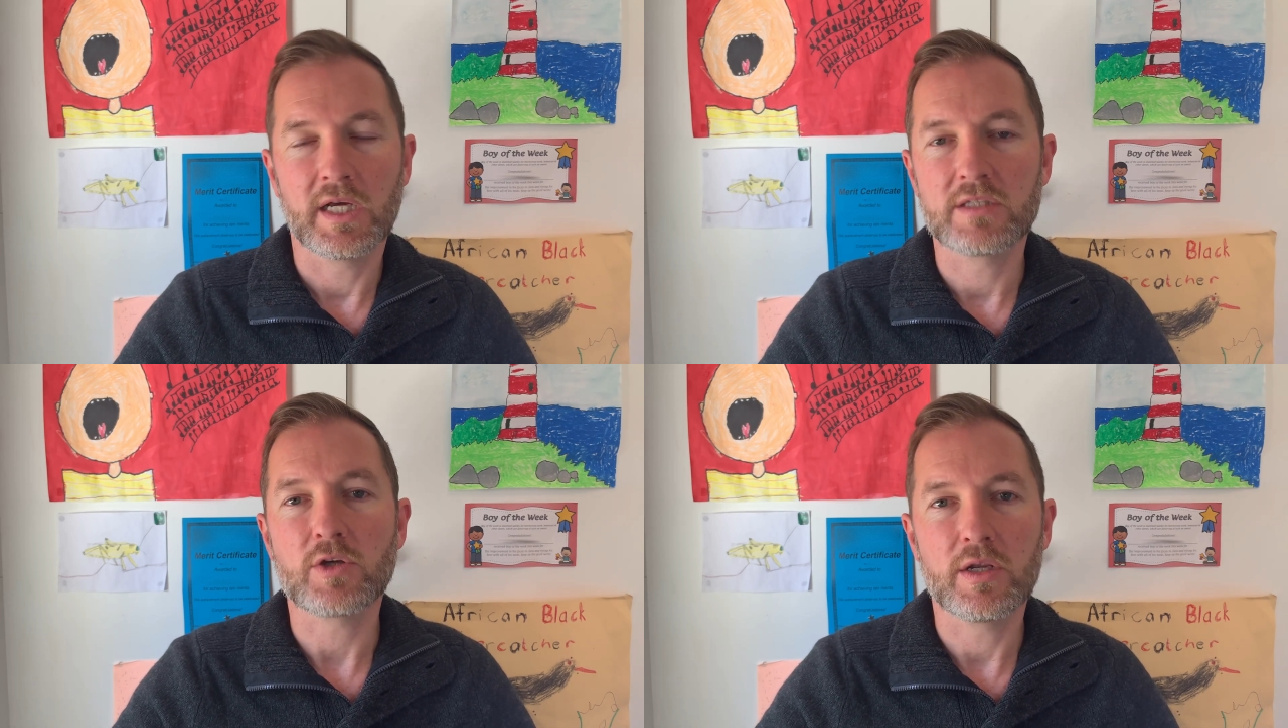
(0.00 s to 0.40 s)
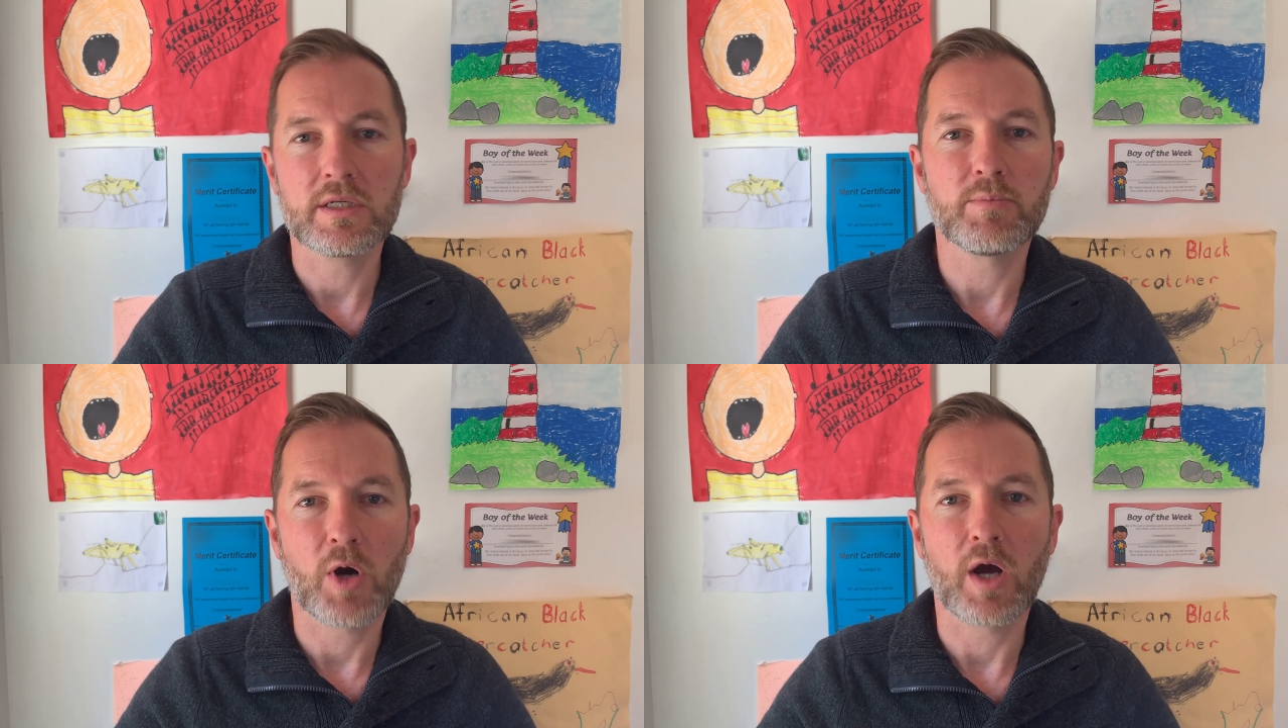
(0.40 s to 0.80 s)
it's owned
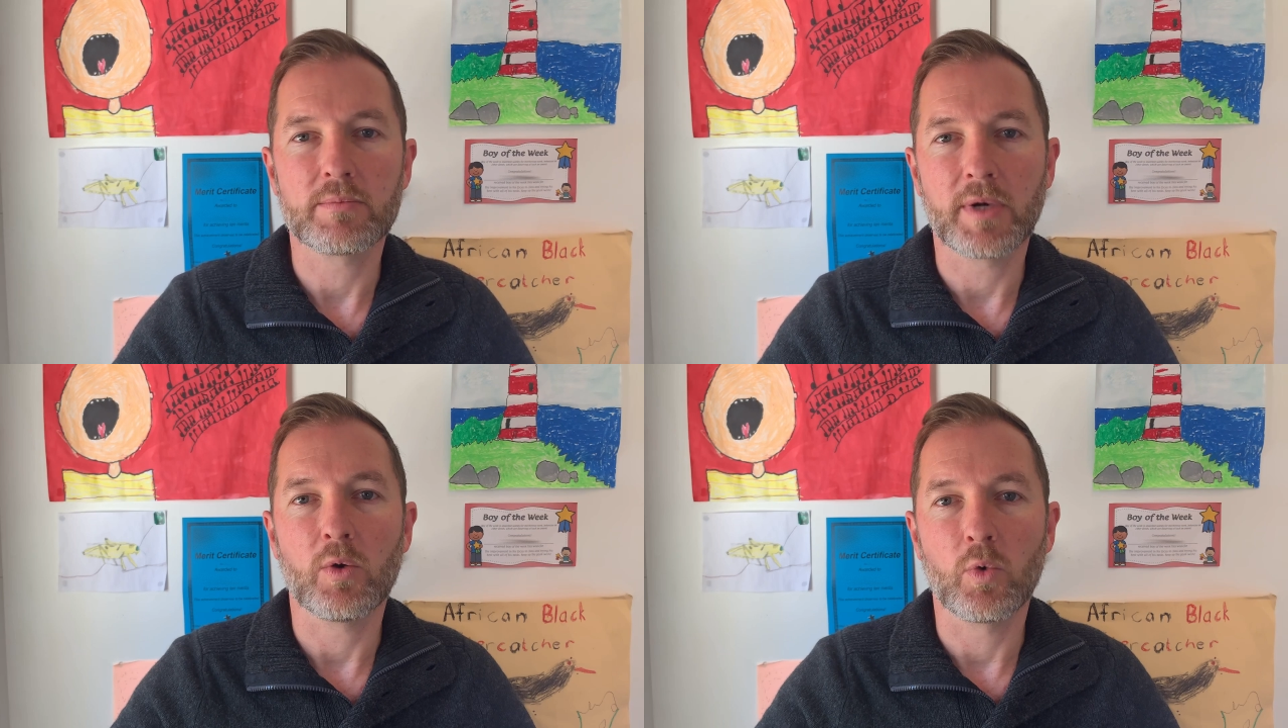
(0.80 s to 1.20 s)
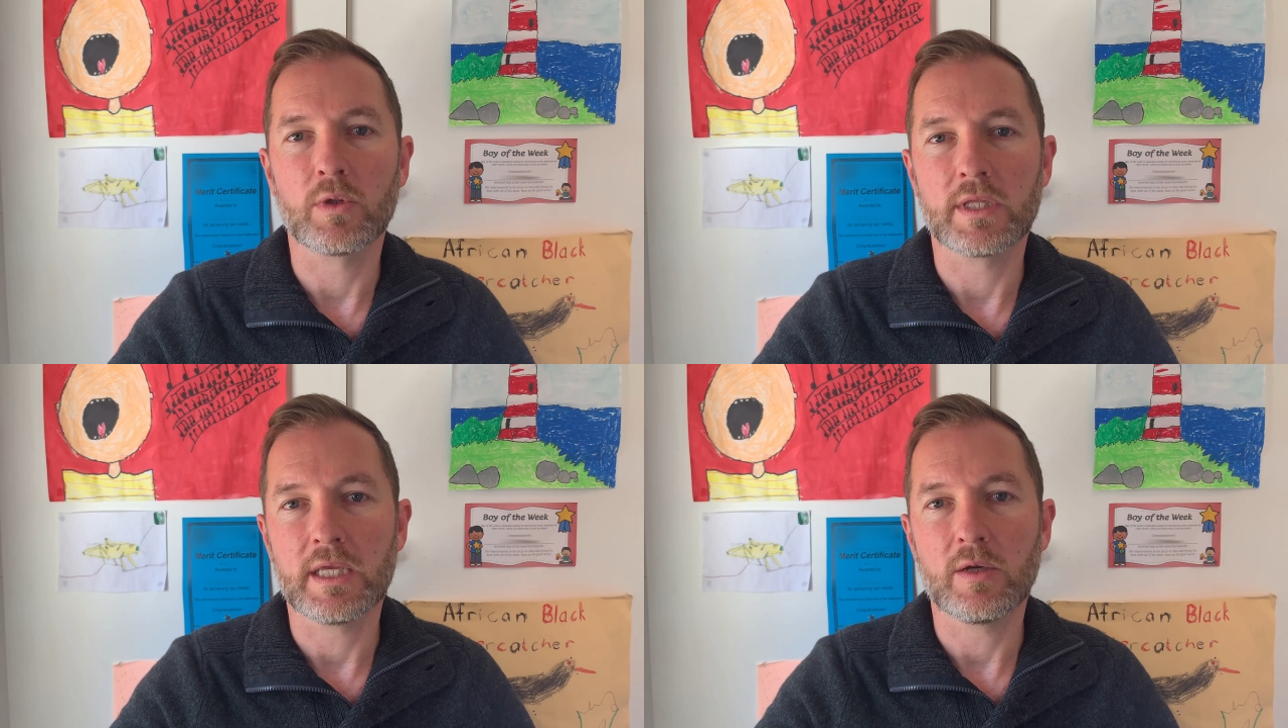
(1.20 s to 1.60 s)
in part by
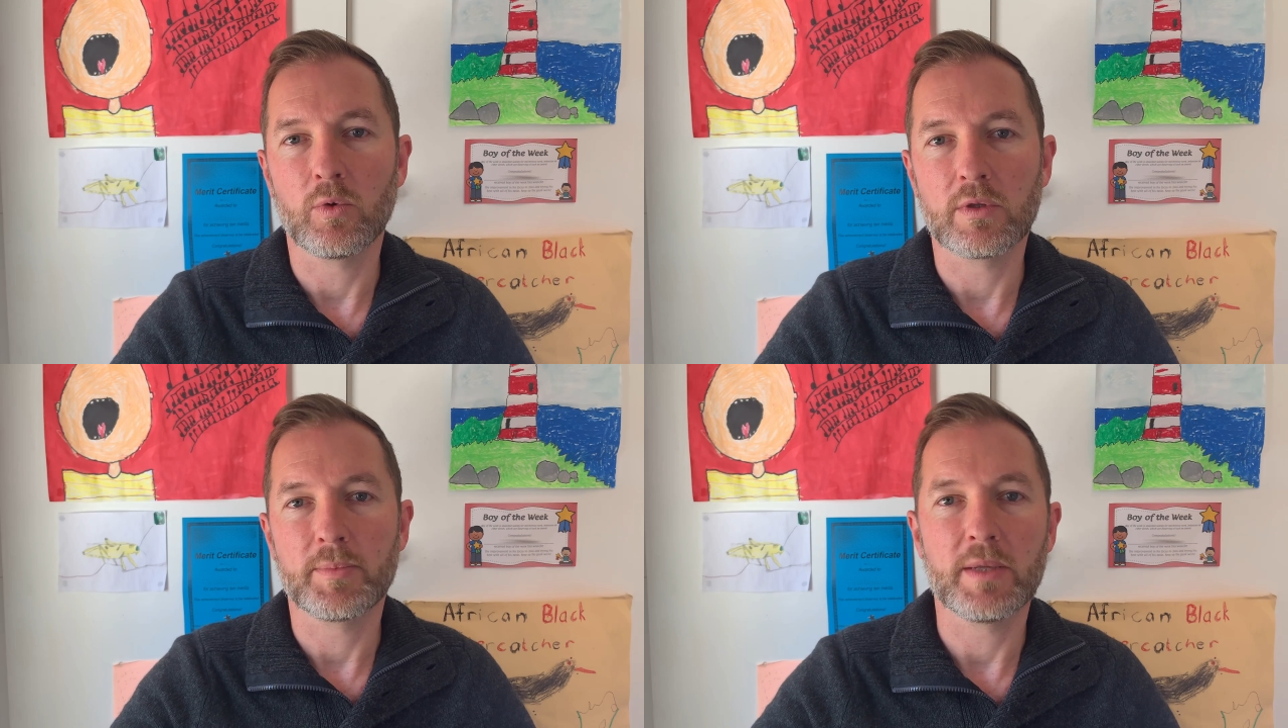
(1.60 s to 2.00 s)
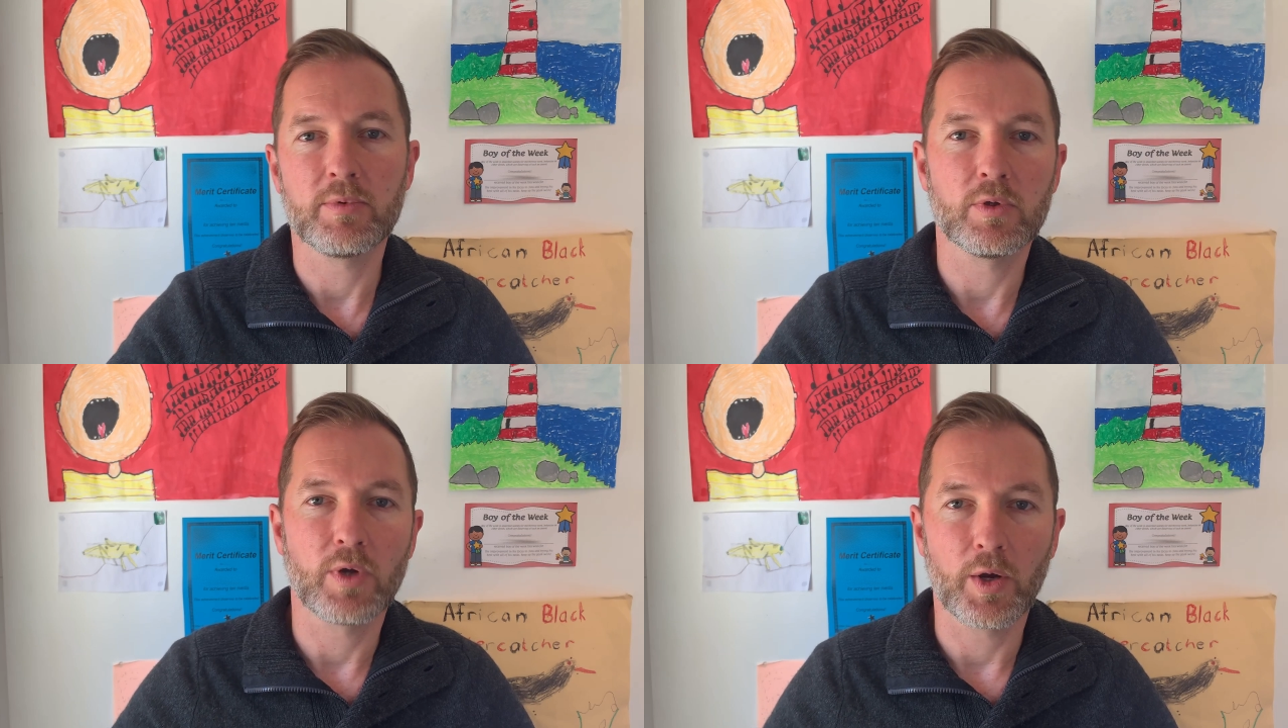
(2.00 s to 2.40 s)
all the
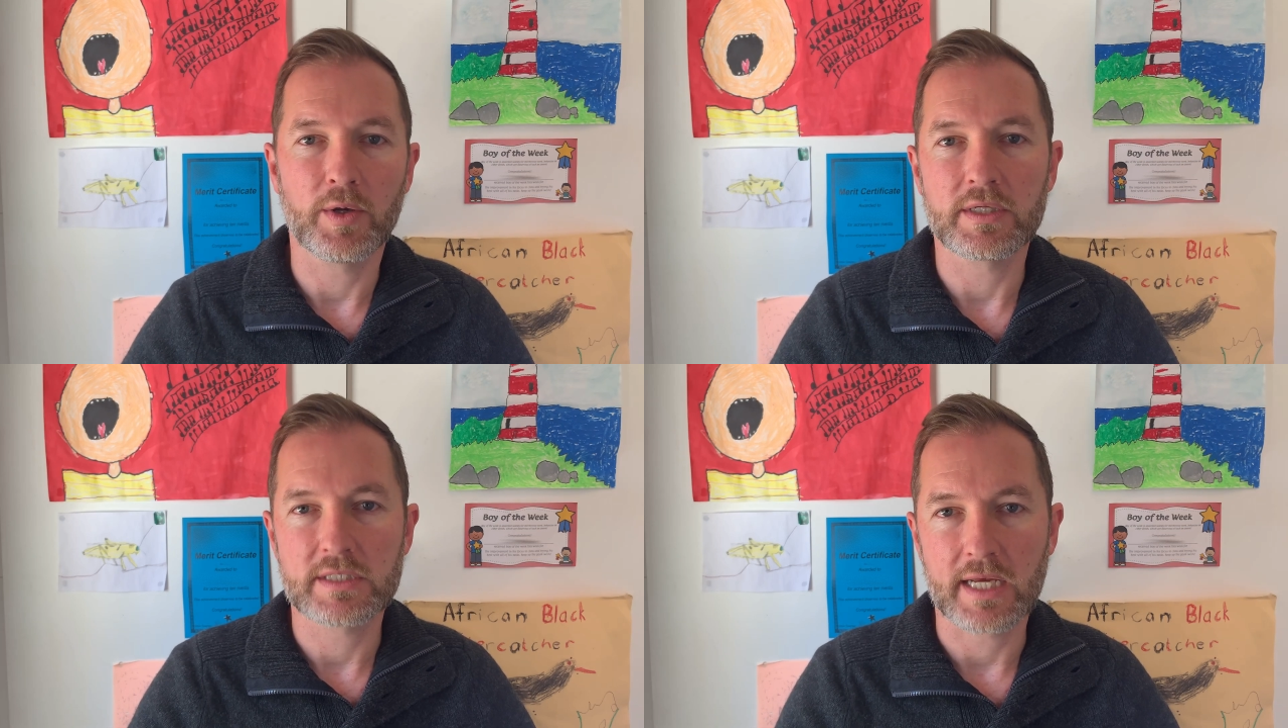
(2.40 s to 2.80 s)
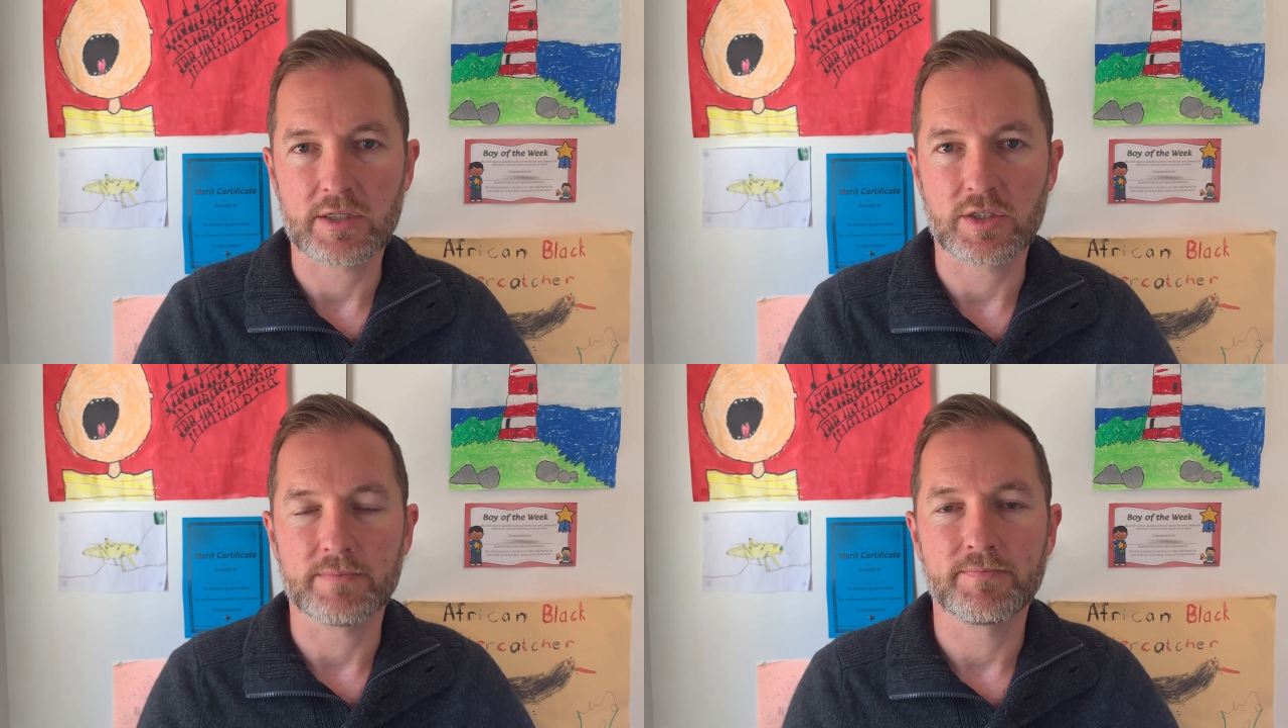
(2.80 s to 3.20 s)
people who own a
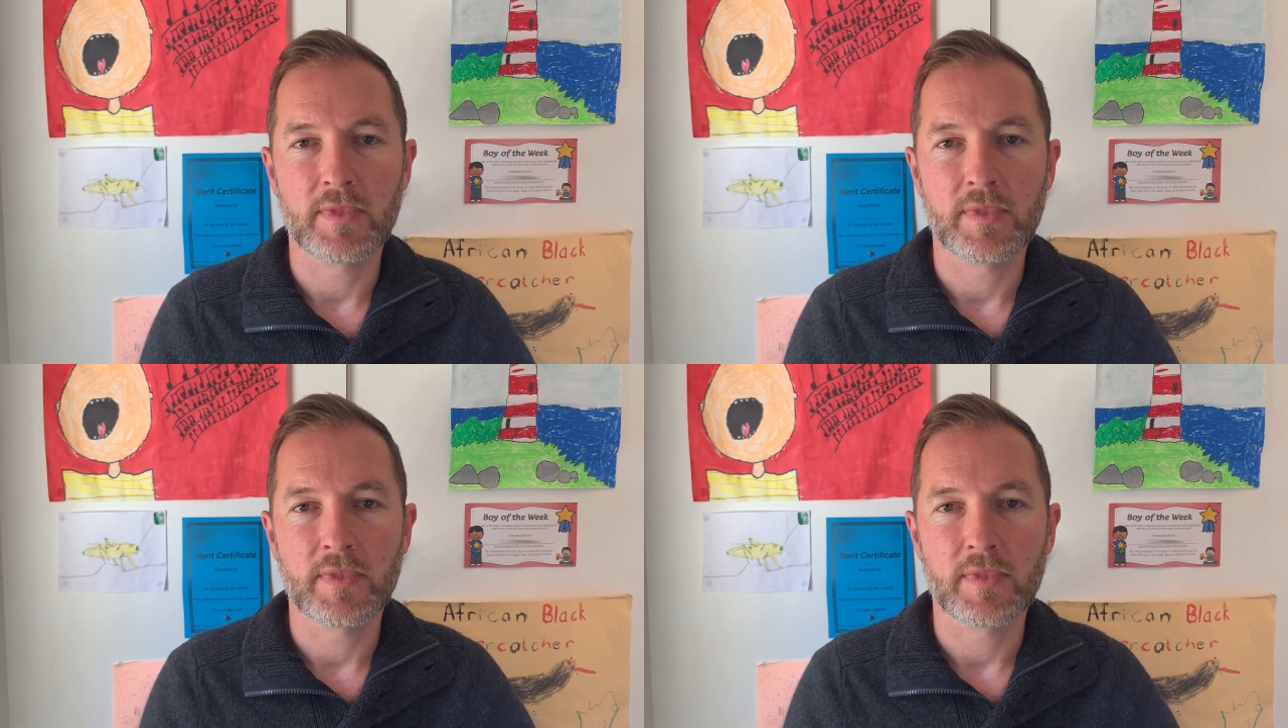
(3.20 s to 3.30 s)
section.